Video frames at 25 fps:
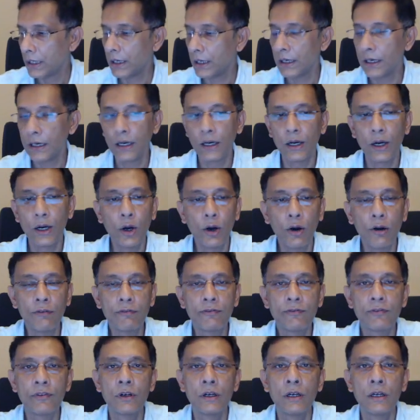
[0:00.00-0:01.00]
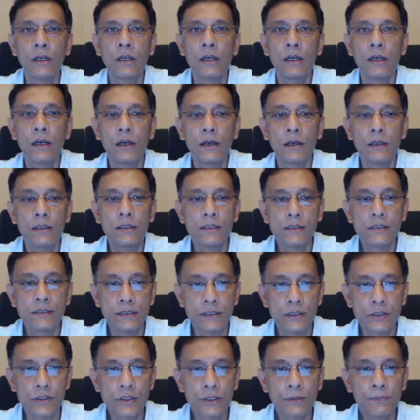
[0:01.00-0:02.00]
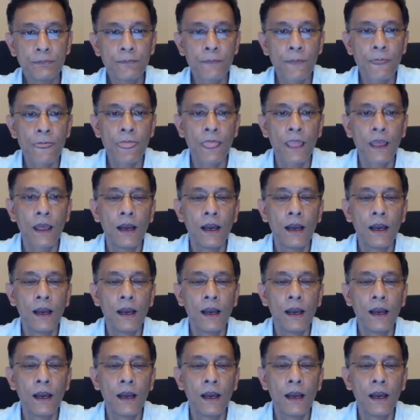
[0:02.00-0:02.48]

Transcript: of the system.